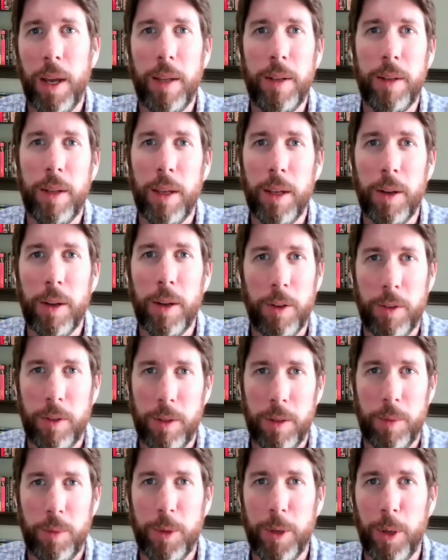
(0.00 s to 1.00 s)
idea
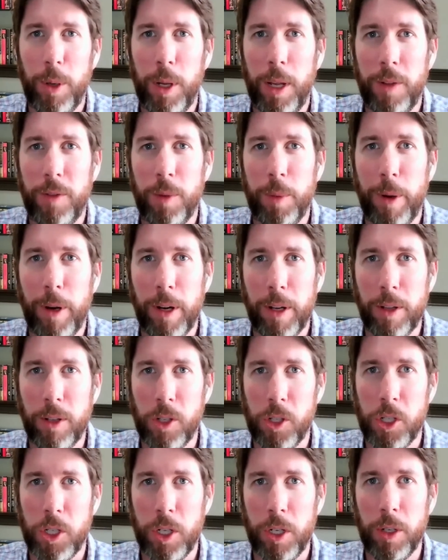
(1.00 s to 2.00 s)
is that pro-life
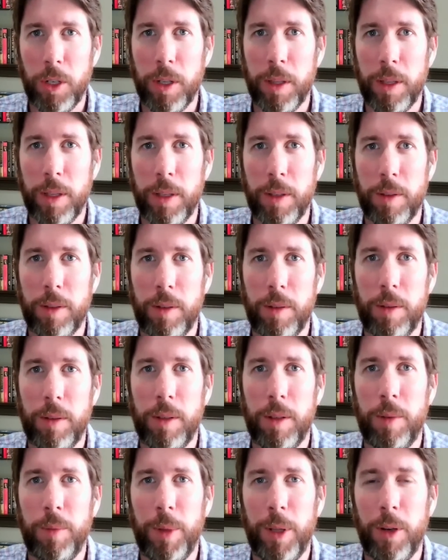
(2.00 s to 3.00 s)
Americans should look at this
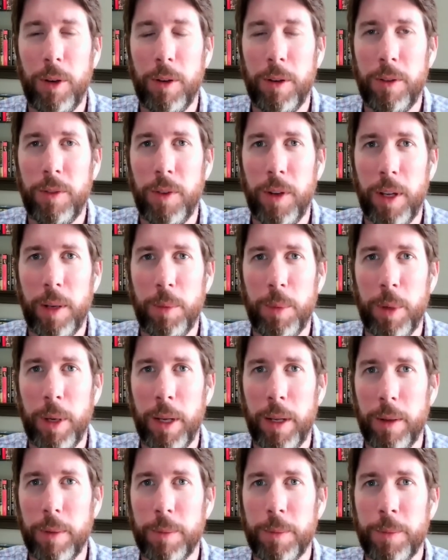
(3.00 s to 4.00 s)
and be horrified
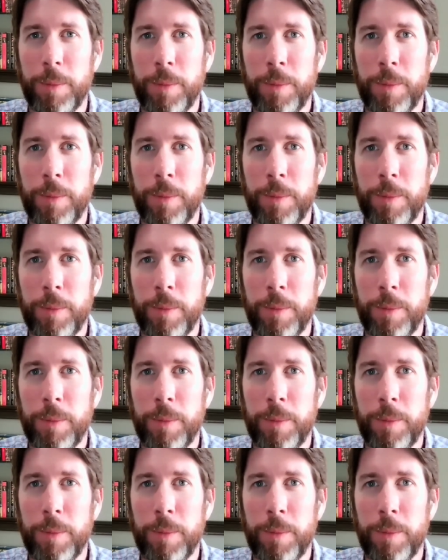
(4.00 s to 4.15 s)
by it,